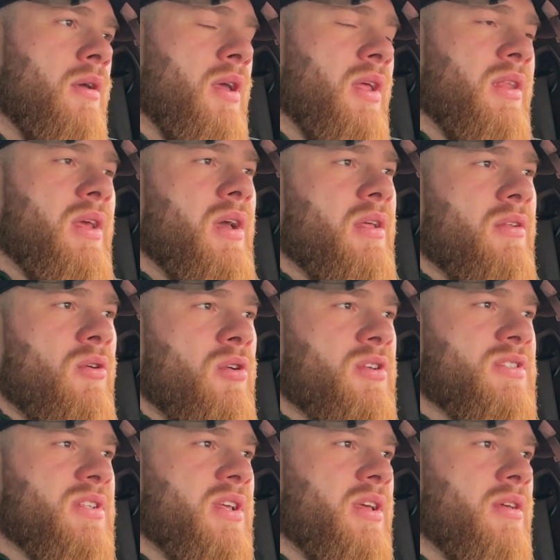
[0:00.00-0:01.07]
And yeah,
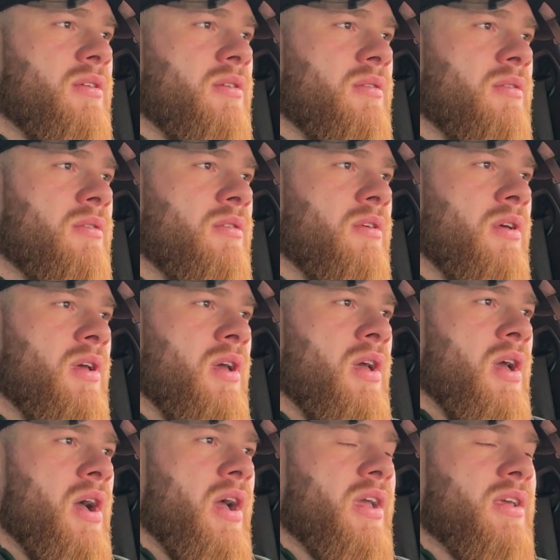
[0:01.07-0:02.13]
honestly,
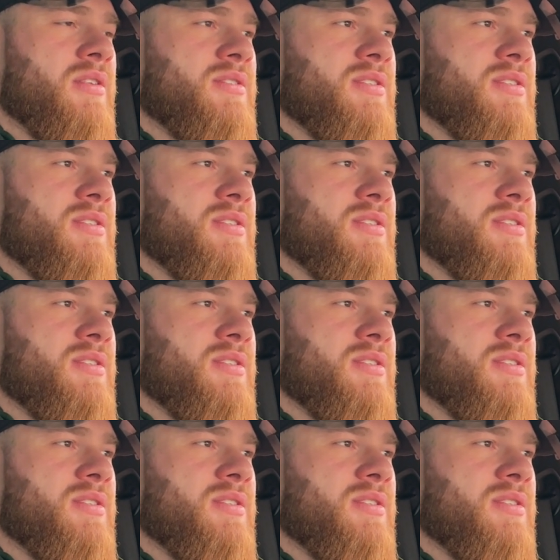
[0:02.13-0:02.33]
I can